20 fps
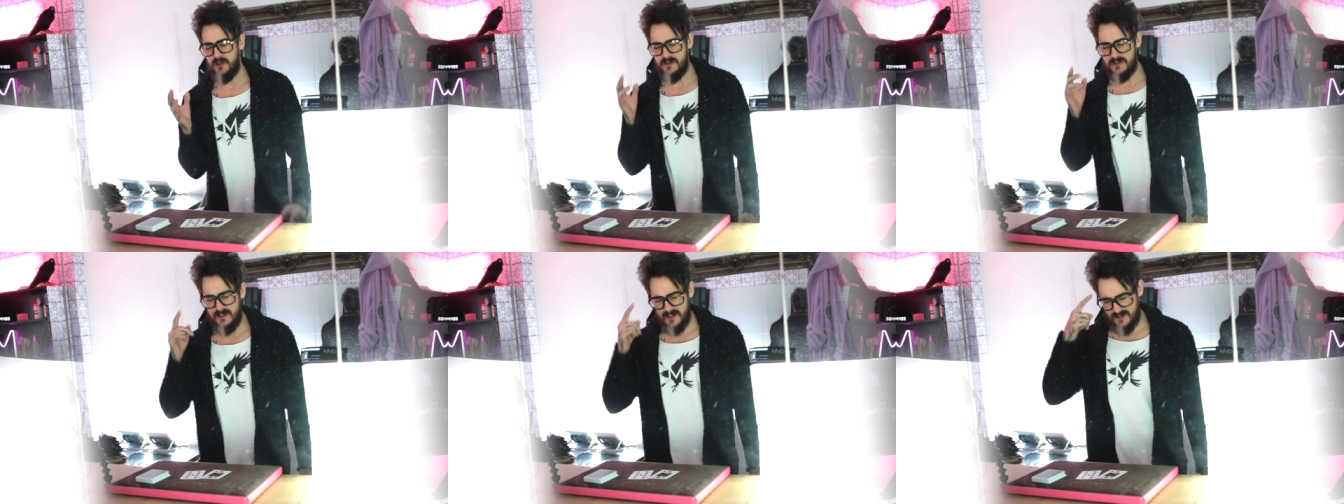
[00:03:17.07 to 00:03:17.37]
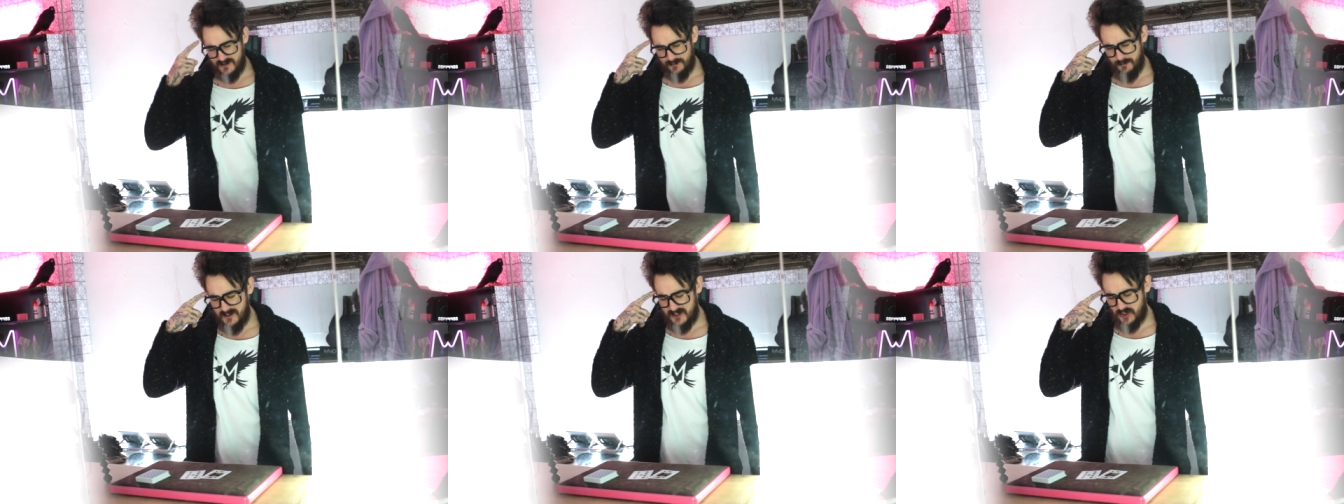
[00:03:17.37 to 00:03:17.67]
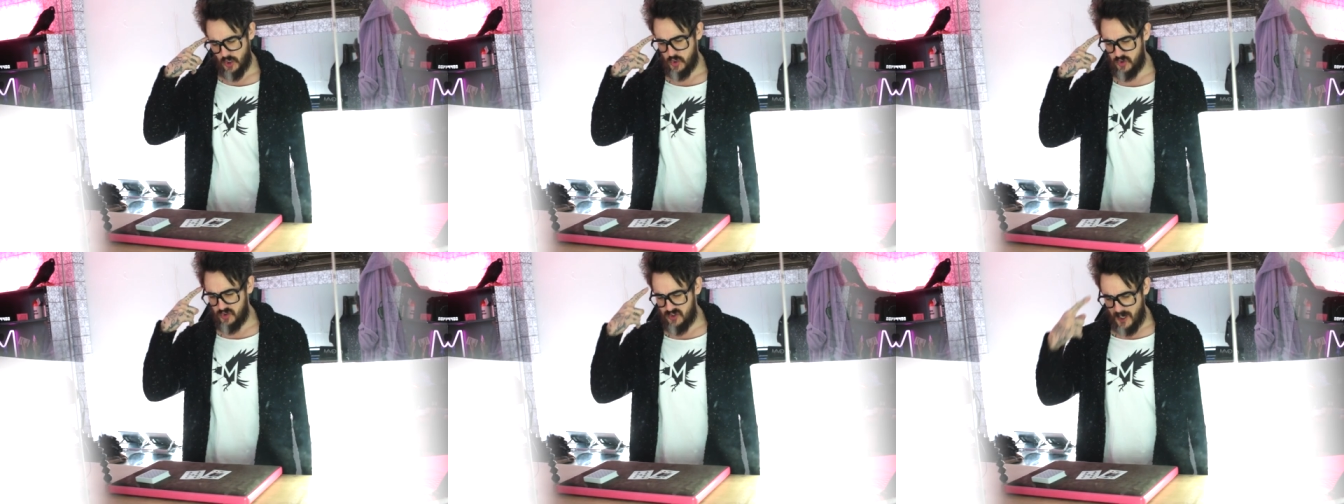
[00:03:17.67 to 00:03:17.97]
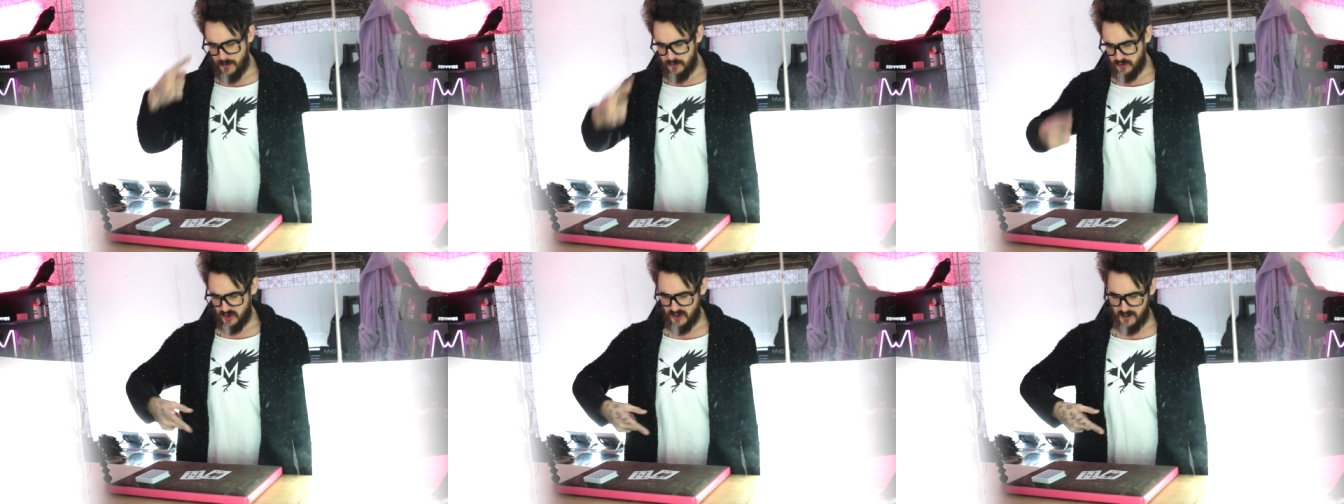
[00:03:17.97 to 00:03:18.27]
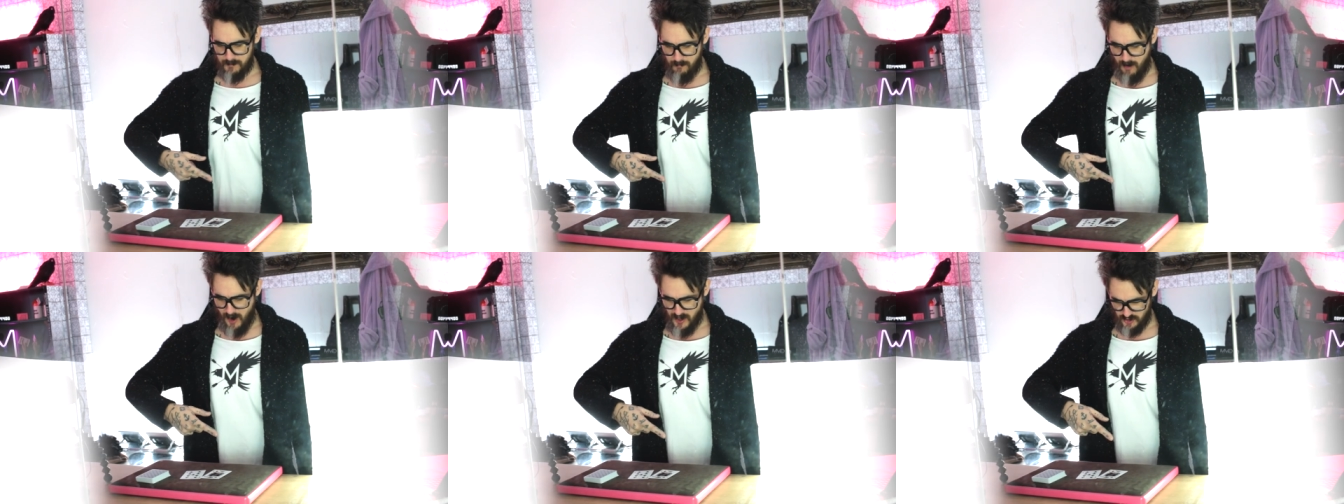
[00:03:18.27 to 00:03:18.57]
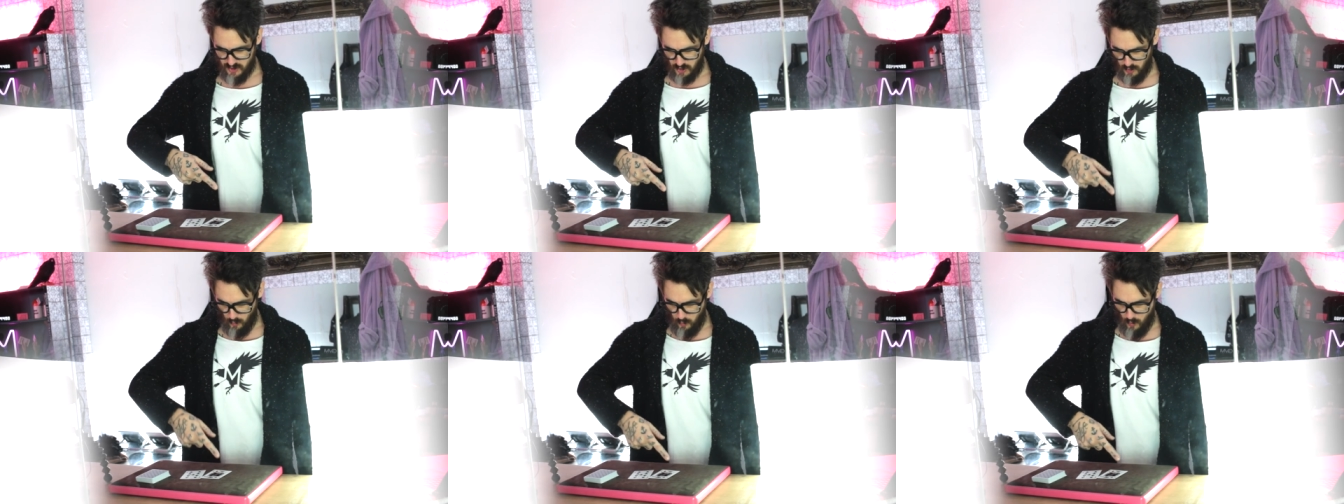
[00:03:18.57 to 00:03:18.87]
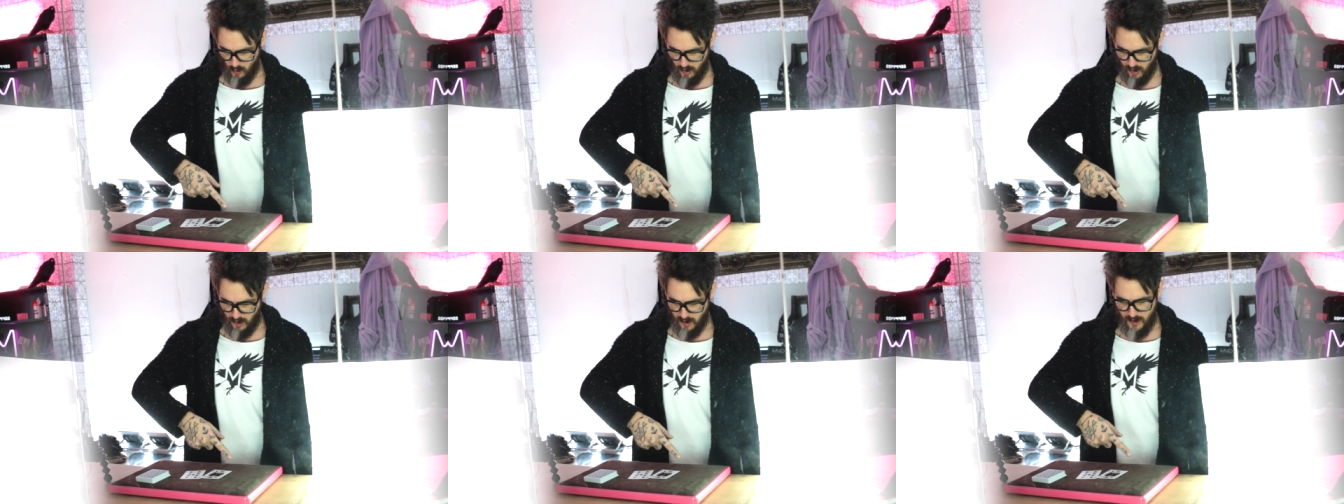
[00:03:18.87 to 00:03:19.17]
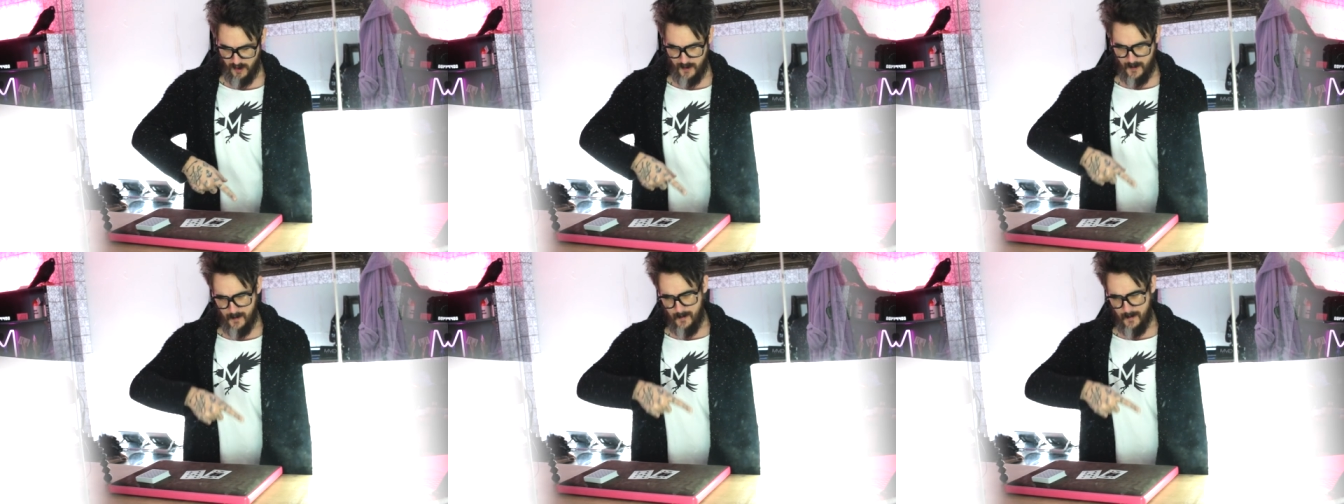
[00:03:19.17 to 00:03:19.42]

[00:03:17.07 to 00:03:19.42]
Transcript: There's this misconception in magic where,